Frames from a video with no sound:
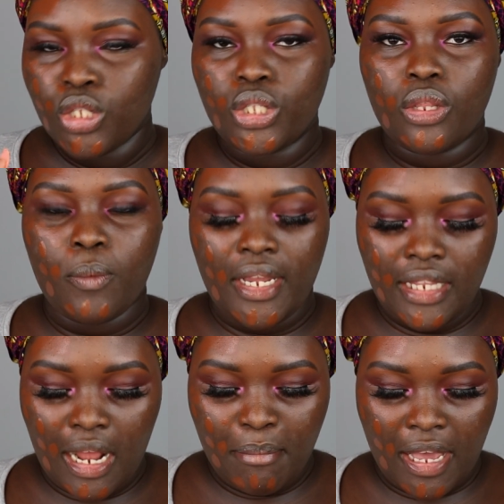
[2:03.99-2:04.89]
So the way
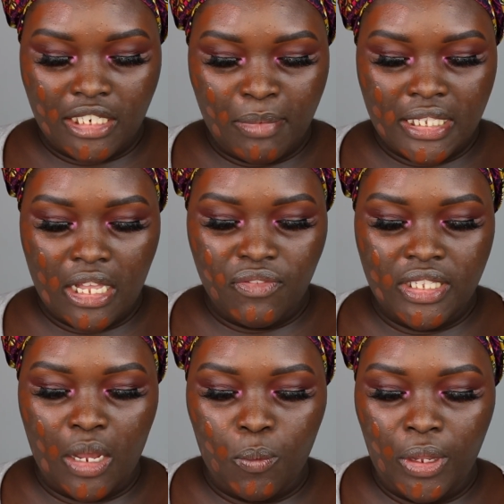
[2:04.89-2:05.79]
that I matched myself
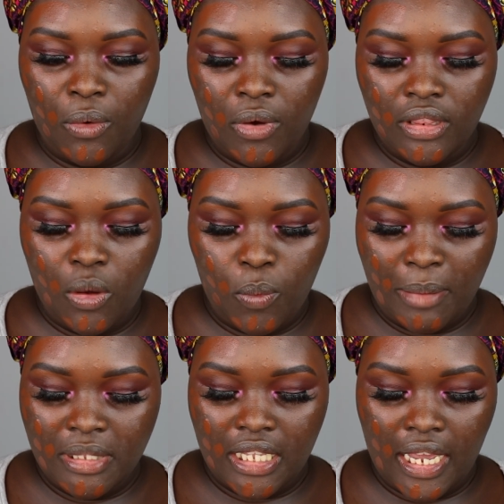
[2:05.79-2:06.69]
is I went on the
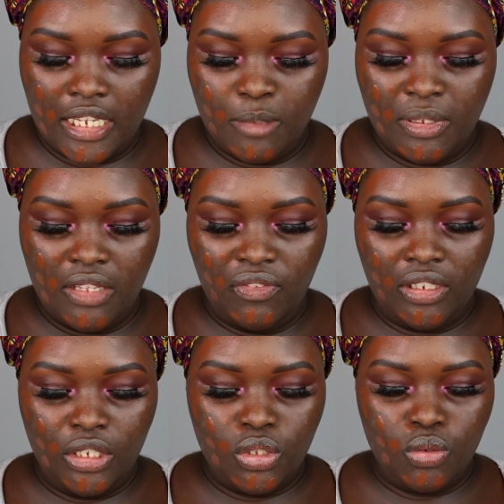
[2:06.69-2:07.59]
website
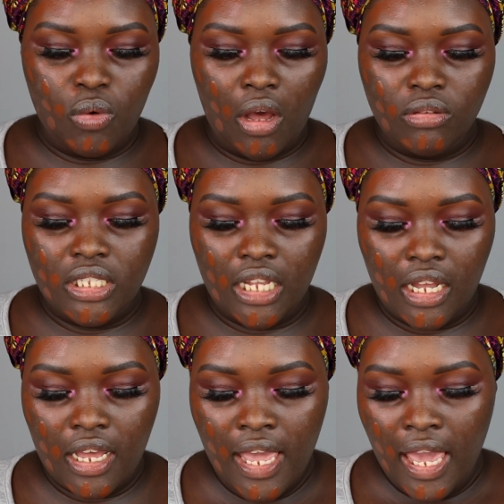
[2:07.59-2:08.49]
specifically to
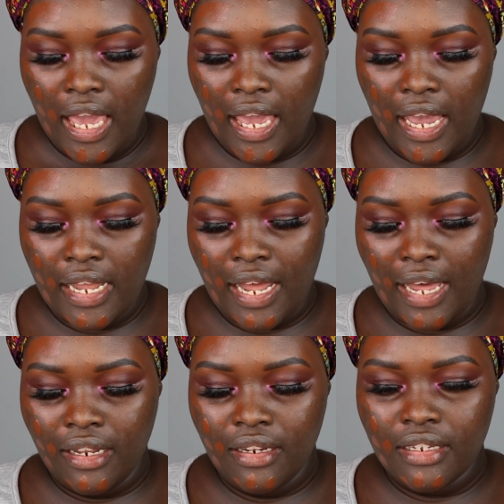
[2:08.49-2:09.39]
Ulta and
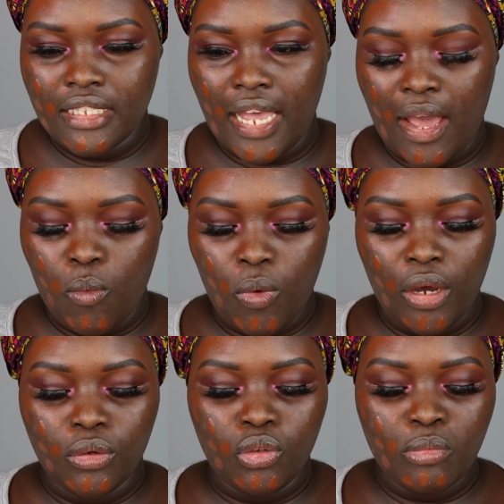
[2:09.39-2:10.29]
I looked at
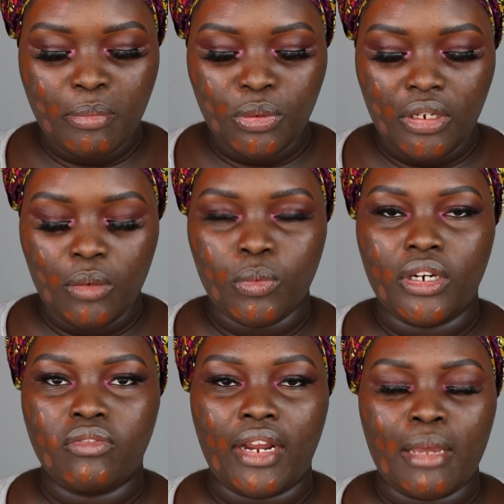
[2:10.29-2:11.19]
what Uoma Beauty
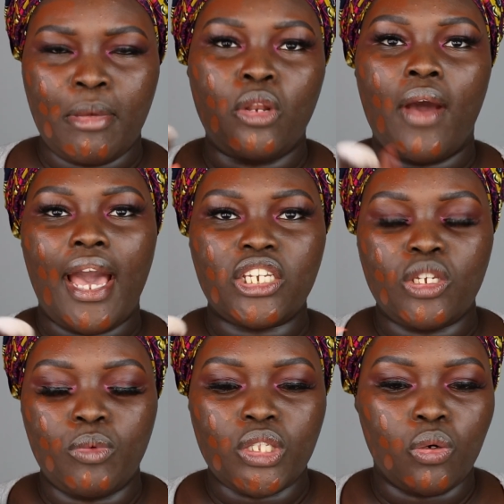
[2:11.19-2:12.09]
would recommend. No, I
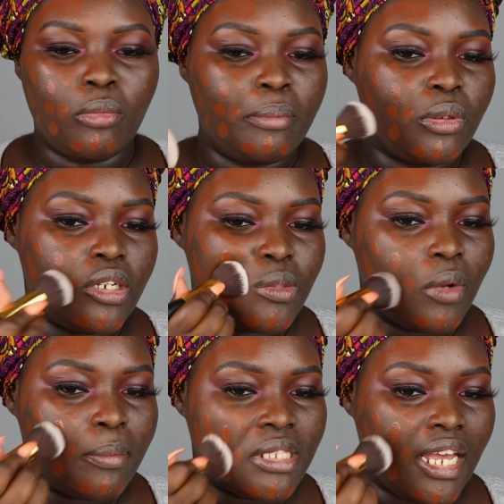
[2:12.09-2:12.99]
actually went to Uoma Beauty's
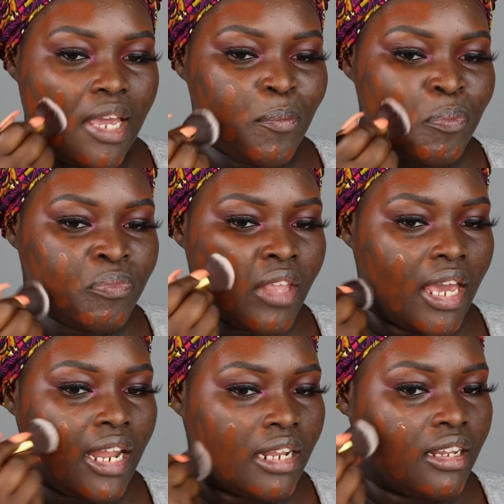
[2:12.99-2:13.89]
website
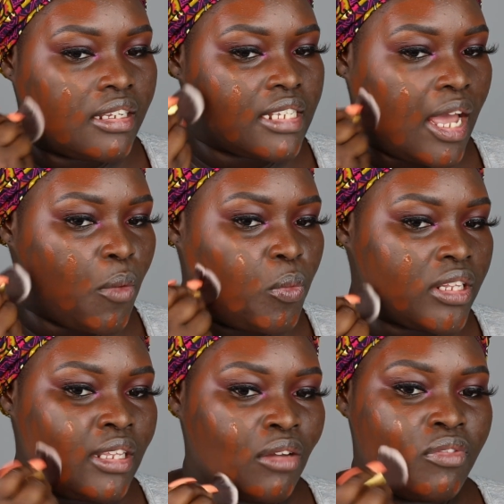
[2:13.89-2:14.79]
and I looked at
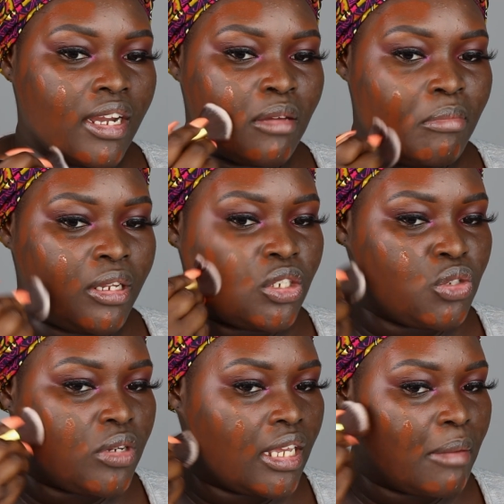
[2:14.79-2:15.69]
what they recommended
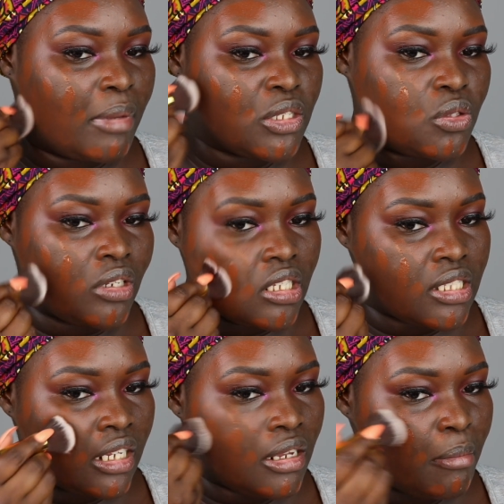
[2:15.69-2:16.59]
you to get based on your
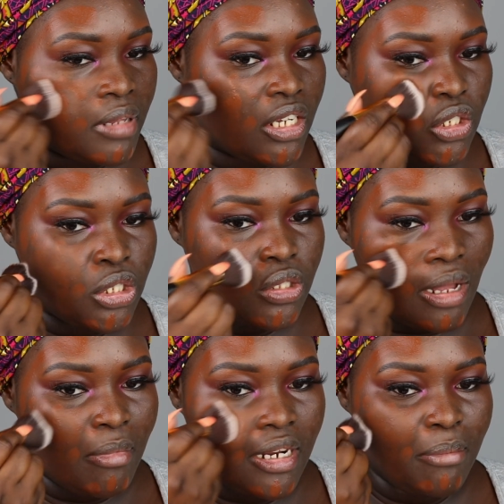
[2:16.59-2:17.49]
skin complexion. So
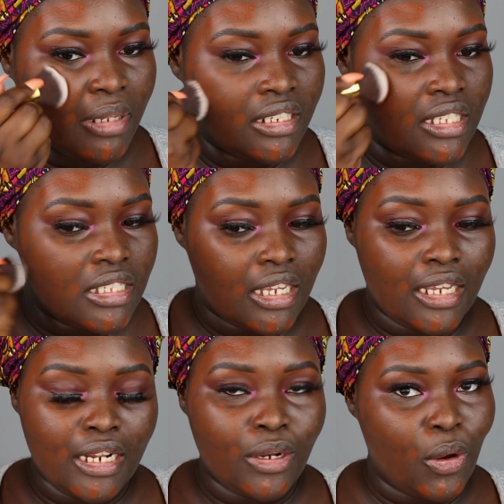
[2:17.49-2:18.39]
I'm going to blend this
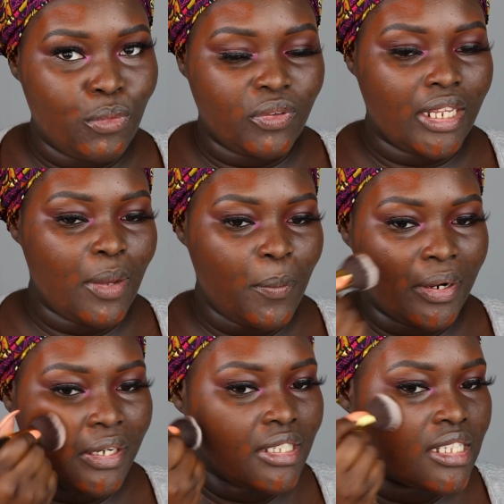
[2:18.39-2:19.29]
in and hopefully it
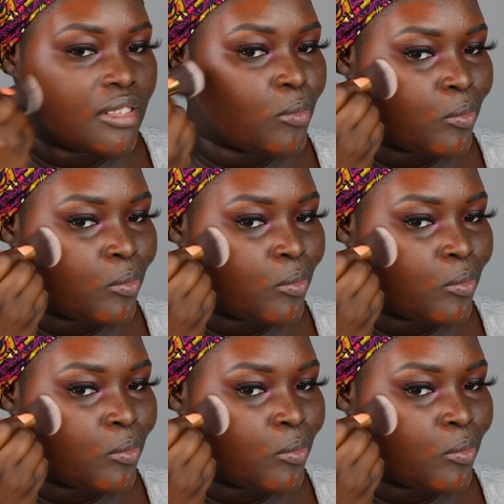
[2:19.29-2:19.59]
works.